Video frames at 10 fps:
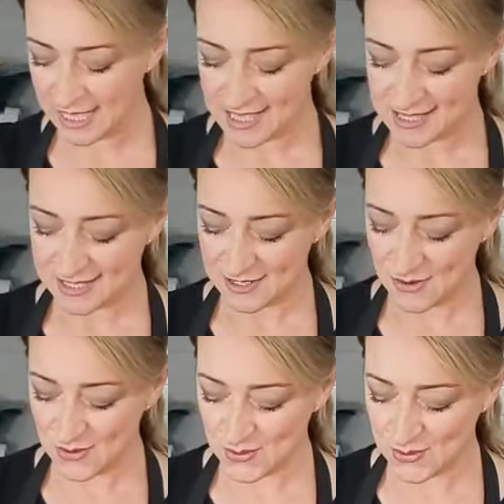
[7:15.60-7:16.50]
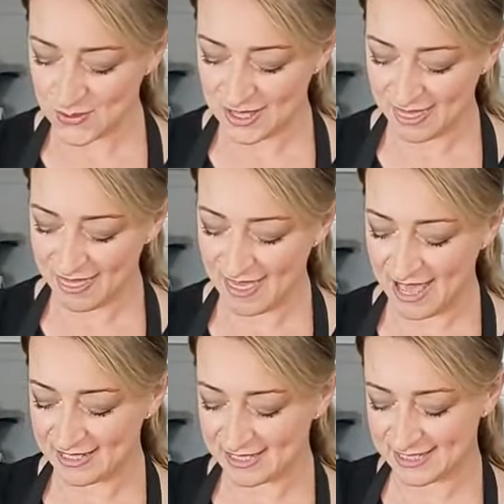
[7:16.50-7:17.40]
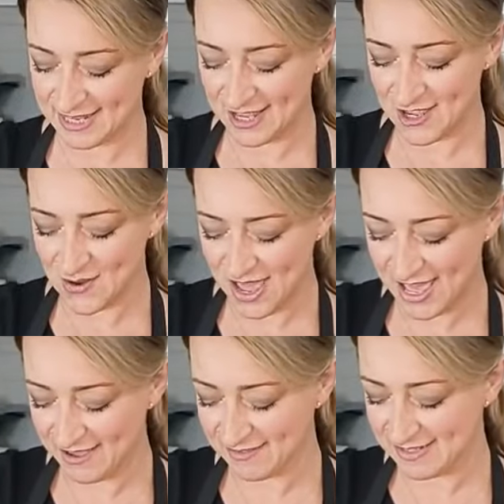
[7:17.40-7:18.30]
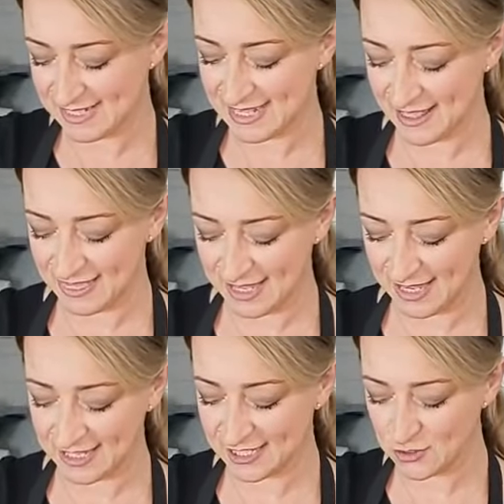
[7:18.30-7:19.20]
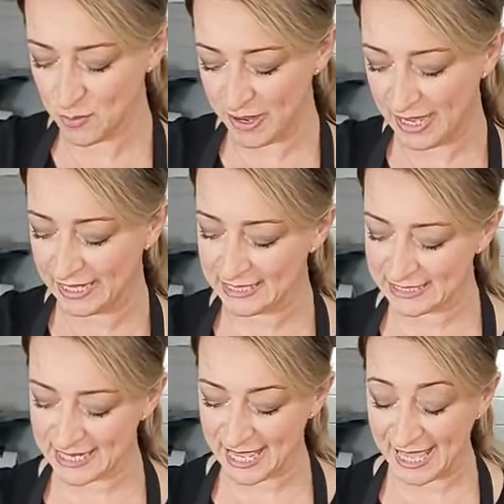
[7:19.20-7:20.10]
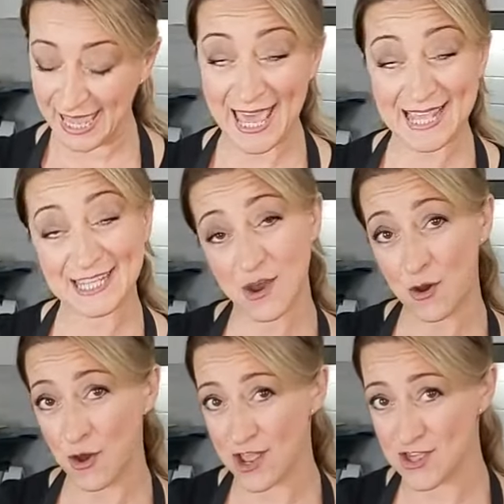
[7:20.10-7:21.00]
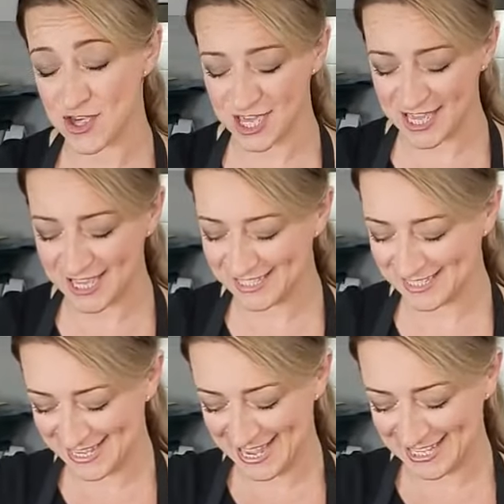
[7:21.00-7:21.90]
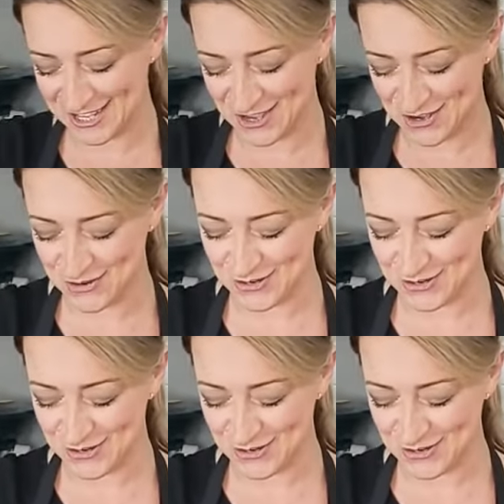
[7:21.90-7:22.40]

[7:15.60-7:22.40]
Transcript: so that you have something to bite and crunchy inside your